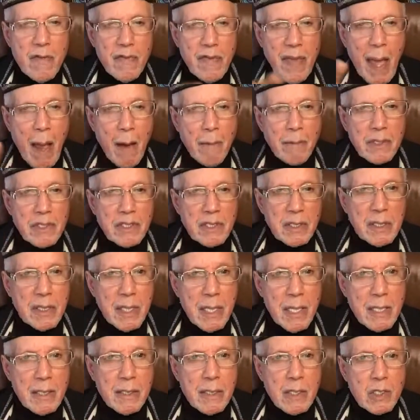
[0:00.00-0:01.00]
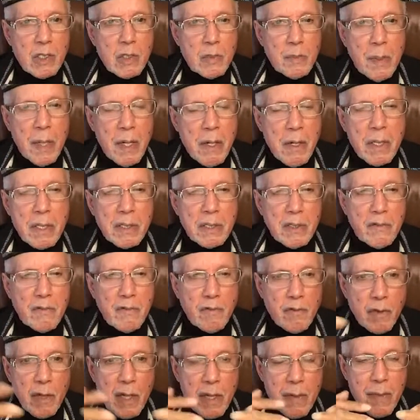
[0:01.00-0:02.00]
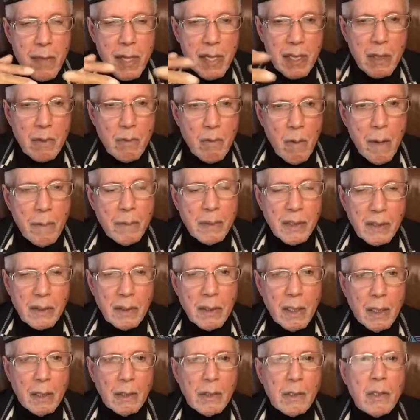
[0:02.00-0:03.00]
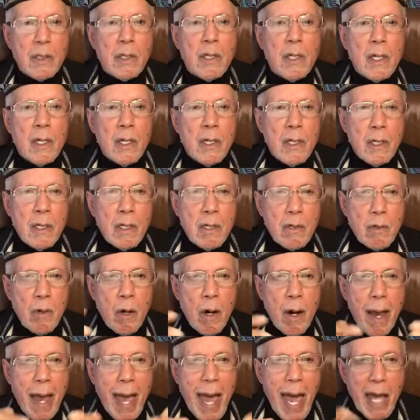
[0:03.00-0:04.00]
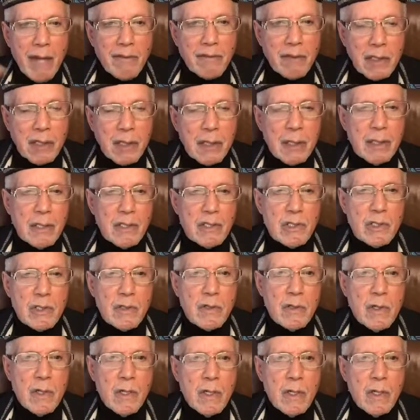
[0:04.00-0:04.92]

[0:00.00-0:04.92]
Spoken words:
That was again the spirit of free men and women of color who were advocates